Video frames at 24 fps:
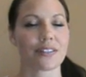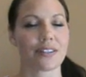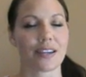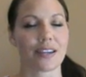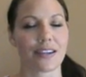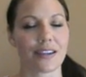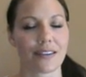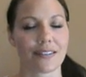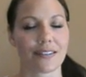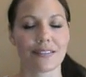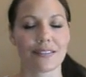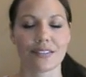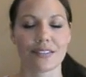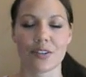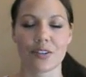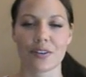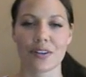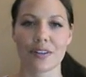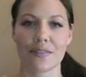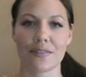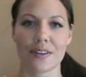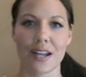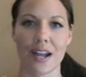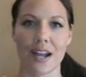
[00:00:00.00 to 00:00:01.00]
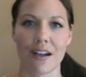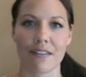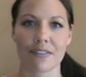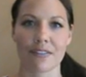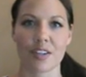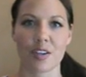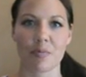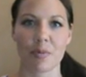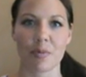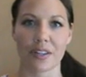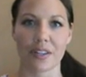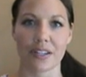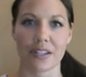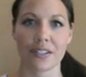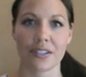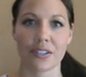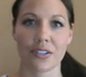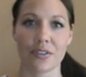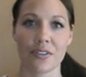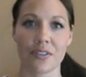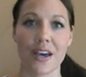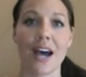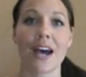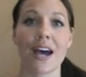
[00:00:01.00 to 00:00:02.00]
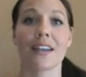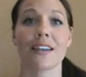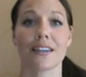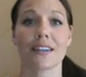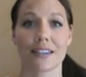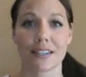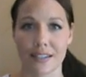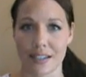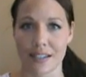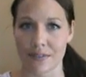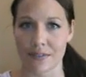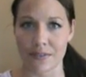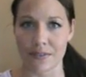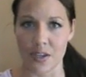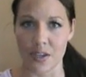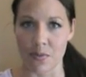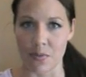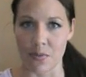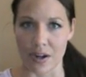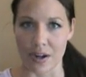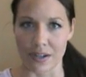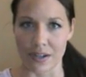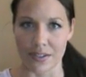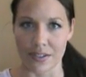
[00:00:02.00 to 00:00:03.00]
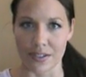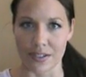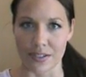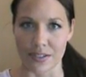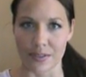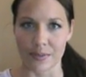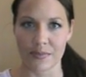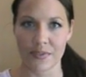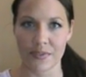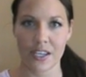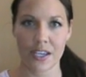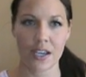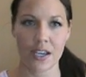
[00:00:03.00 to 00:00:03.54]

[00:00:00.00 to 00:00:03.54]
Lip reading: They don't even have the ability to do that if they wanted to.